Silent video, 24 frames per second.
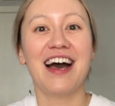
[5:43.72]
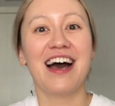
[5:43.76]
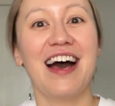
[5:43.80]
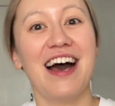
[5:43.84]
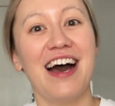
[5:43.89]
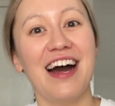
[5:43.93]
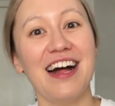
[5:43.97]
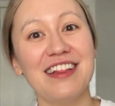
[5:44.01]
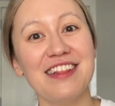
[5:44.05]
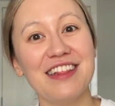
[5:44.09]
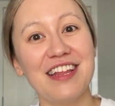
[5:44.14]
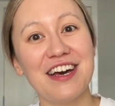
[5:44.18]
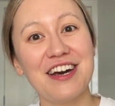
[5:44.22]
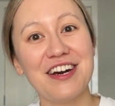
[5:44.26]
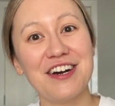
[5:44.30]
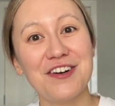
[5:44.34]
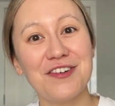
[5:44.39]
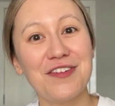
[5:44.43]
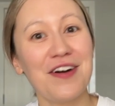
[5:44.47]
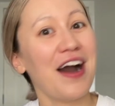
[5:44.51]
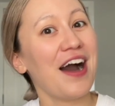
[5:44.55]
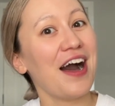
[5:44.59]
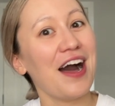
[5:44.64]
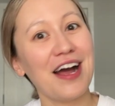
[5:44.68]

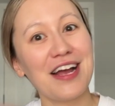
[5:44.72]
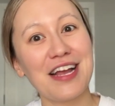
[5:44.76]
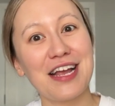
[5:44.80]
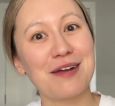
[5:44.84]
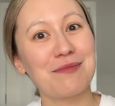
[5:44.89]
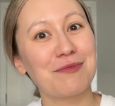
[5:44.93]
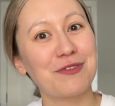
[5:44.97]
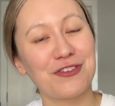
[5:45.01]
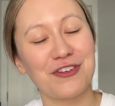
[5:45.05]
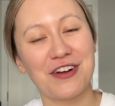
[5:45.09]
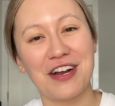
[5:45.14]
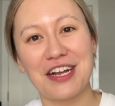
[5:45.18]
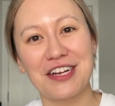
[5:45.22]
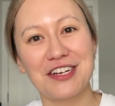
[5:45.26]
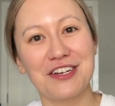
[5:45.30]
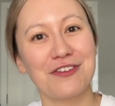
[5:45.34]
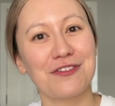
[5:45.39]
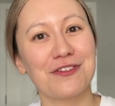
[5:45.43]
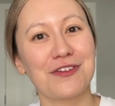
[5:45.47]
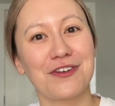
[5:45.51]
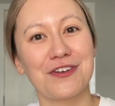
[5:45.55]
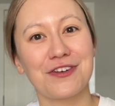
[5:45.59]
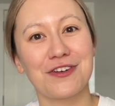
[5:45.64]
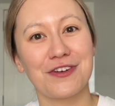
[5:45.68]
hello, I am trying to
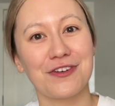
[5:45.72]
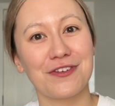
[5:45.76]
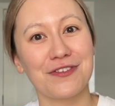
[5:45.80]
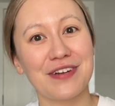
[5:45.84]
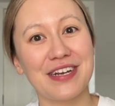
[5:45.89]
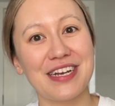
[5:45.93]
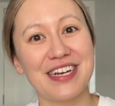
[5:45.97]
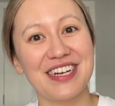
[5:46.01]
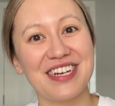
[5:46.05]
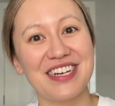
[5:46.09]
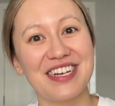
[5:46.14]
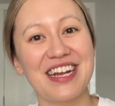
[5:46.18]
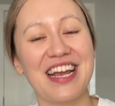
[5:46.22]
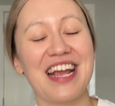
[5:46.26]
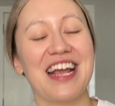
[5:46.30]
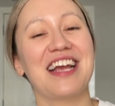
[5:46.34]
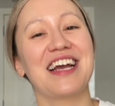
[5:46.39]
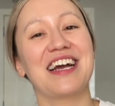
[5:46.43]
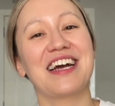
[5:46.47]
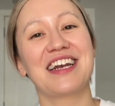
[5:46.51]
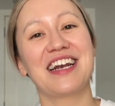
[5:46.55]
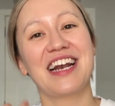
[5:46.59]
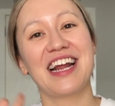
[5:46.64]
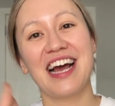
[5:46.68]
learn Korean
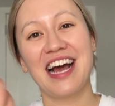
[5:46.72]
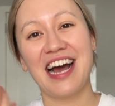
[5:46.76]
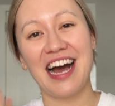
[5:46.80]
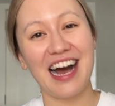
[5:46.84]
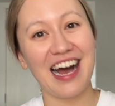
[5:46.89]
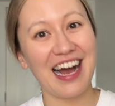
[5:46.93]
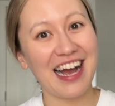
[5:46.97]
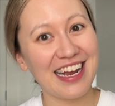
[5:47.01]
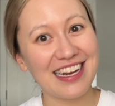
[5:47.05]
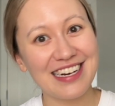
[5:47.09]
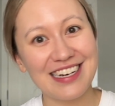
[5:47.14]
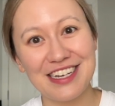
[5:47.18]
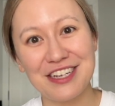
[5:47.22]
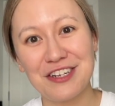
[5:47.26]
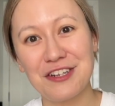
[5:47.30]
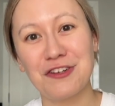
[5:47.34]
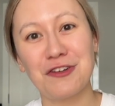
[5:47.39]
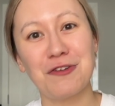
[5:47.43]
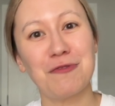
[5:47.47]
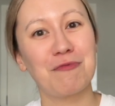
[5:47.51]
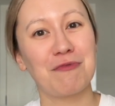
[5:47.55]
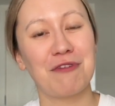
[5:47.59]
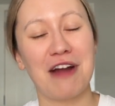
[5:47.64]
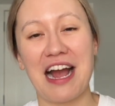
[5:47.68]
and I need
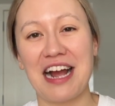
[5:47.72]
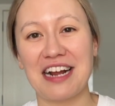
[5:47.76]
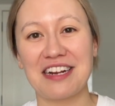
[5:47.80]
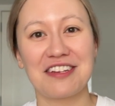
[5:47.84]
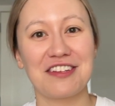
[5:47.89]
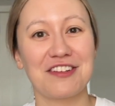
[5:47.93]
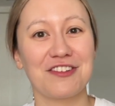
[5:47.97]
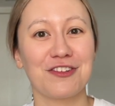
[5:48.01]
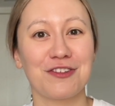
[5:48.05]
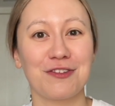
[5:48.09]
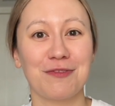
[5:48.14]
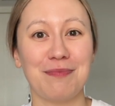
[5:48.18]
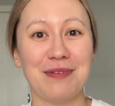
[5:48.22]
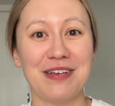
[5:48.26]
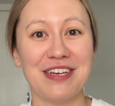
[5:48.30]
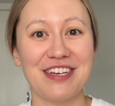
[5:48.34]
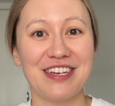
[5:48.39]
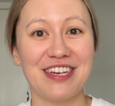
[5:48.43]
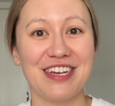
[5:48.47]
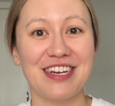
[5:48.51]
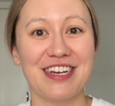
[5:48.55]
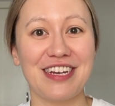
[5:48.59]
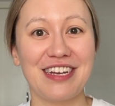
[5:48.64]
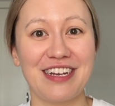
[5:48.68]
to practice
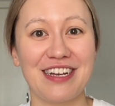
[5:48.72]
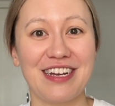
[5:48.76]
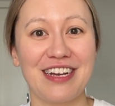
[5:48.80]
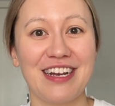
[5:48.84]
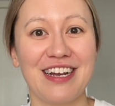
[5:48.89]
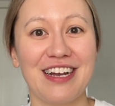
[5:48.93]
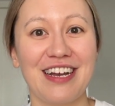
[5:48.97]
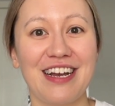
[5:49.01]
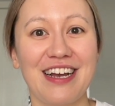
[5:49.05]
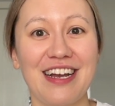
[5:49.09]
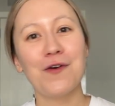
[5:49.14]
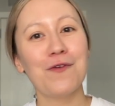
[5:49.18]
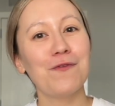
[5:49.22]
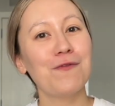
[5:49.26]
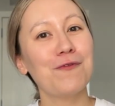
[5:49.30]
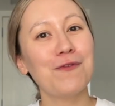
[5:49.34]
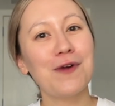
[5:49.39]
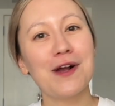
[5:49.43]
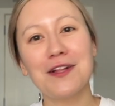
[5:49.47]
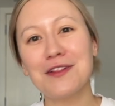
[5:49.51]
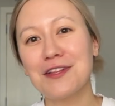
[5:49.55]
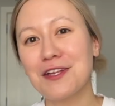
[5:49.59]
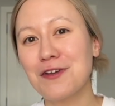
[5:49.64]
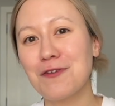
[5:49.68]
speaking.
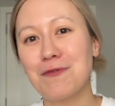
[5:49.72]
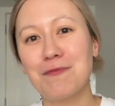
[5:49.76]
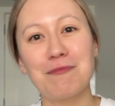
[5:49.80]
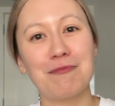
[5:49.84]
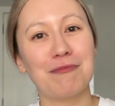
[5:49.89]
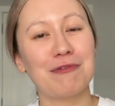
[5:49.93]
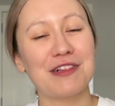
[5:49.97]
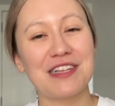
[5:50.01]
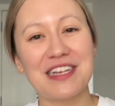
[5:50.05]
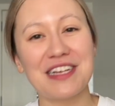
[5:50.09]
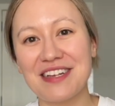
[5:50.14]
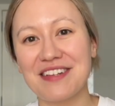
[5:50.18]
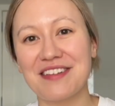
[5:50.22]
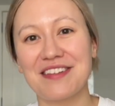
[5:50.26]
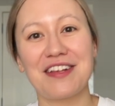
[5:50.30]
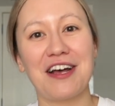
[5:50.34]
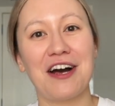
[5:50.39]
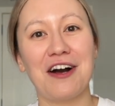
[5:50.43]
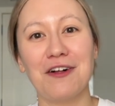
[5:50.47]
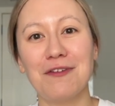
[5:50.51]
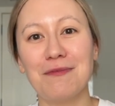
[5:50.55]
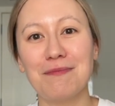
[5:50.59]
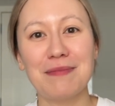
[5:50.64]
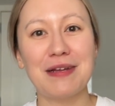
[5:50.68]
Will you please
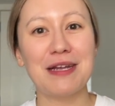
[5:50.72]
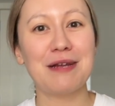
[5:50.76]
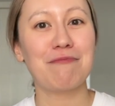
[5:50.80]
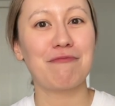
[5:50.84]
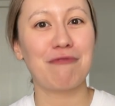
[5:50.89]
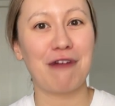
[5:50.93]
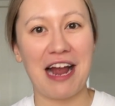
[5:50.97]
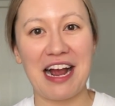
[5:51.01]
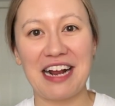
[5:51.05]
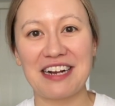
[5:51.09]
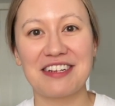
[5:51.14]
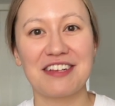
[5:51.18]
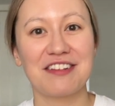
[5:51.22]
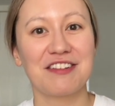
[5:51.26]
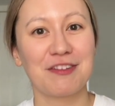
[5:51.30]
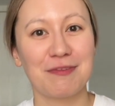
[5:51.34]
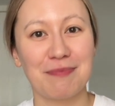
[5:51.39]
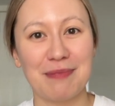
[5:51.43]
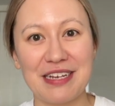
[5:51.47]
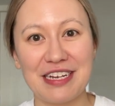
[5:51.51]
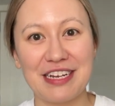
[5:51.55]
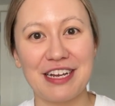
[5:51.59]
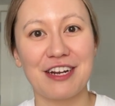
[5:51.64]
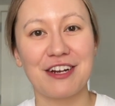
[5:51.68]
help me practice
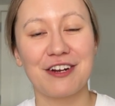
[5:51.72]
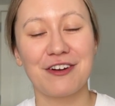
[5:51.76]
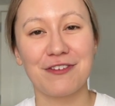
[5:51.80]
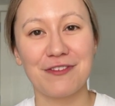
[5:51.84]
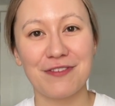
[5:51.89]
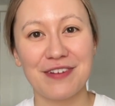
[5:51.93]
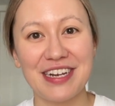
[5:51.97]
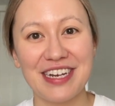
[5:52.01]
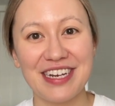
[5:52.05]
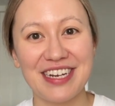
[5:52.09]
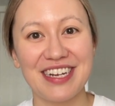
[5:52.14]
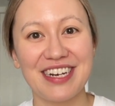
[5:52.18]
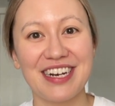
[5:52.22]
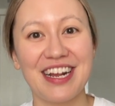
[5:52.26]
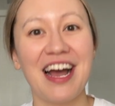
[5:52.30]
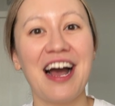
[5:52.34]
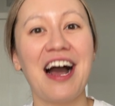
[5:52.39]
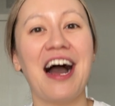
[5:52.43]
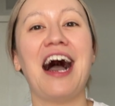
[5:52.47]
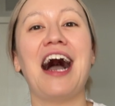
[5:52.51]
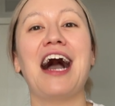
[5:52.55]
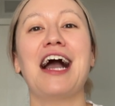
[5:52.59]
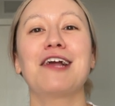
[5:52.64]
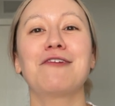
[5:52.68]
speaking Korean?
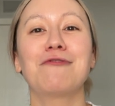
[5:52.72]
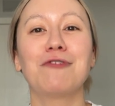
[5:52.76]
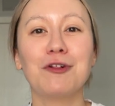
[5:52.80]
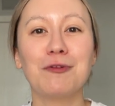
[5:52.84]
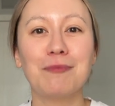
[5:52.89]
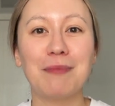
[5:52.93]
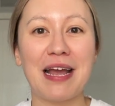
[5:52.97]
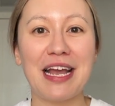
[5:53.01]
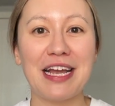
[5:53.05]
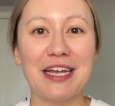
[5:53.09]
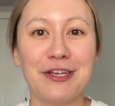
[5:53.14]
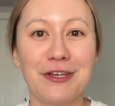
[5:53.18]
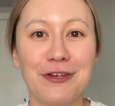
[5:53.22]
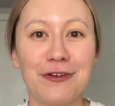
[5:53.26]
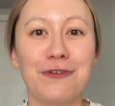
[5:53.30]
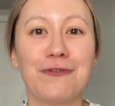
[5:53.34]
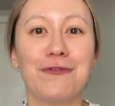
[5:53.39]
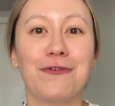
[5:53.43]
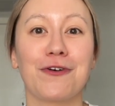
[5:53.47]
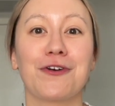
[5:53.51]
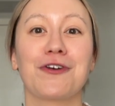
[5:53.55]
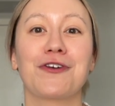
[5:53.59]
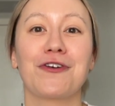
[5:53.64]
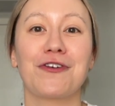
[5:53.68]
I will pay you
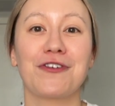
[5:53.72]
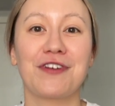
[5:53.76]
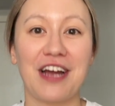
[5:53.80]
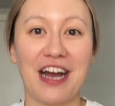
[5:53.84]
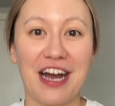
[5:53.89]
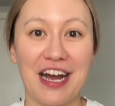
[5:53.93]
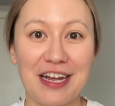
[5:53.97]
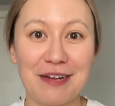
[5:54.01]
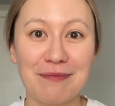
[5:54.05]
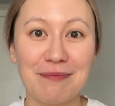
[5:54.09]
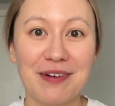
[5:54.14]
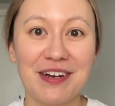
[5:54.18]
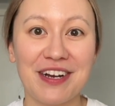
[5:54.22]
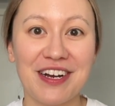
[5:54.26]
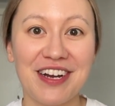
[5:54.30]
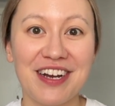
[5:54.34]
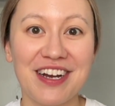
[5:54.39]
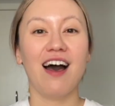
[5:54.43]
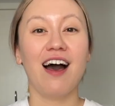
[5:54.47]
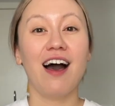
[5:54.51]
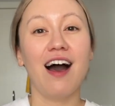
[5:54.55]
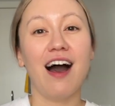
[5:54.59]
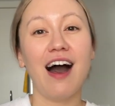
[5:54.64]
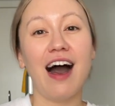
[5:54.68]
for your time.
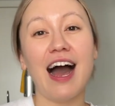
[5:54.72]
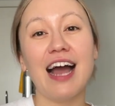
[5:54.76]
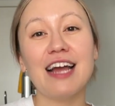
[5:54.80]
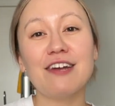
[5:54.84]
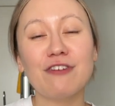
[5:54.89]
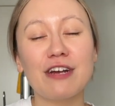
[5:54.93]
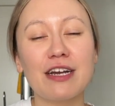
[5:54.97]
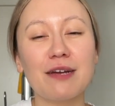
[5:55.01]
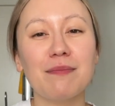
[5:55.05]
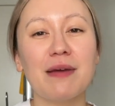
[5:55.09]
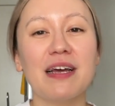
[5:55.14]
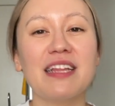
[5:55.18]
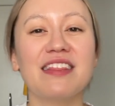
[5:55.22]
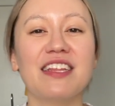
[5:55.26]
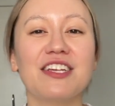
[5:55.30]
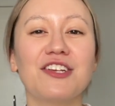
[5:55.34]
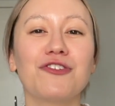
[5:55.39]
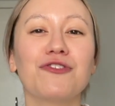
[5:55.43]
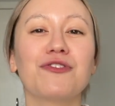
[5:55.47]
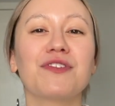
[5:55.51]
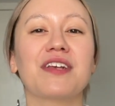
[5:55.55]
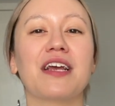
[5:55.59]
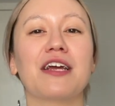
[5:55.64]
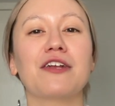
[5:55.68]
I recommend that
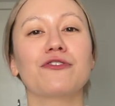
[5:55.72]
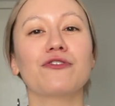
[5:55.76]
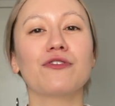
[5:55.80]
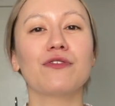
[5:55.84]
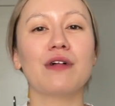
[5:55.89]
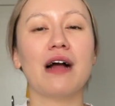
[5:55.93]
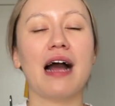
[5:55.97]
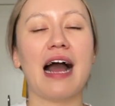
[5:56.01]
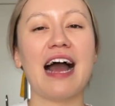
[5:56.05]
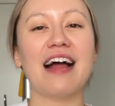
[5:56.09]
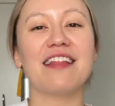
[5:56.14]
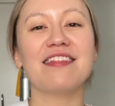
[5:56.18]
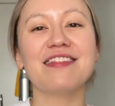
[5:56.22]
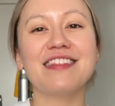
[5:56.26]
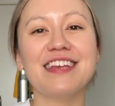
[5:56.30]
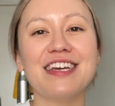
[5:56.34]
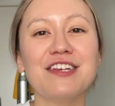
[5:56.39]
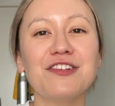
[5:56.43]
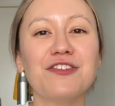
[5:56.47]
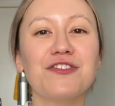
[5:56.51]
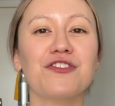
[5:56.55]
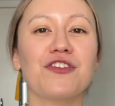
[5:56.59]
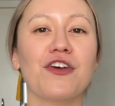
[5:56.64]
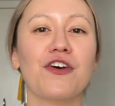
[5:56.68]
you schedule at
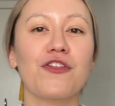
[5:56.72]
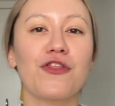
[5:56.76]
least